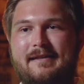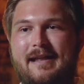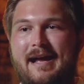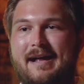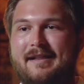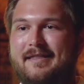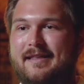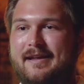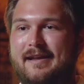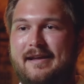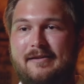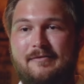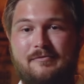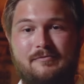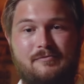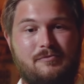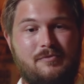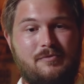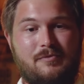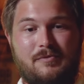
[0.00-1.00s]
that
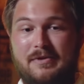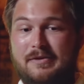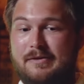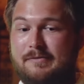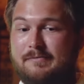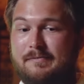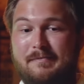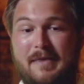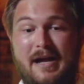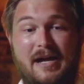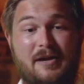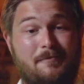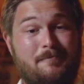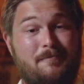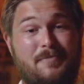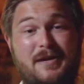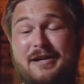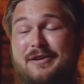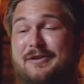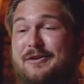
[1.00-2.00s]
thing made a
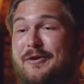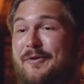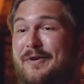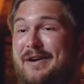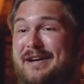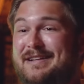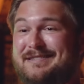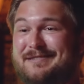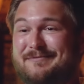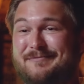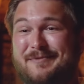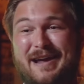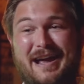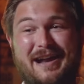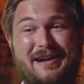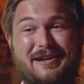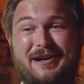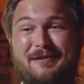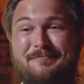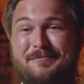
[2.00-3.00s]
big noise. We
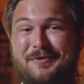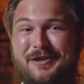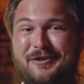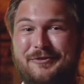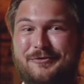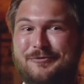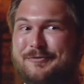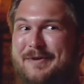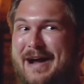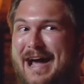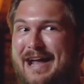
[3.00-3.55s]
had a couple little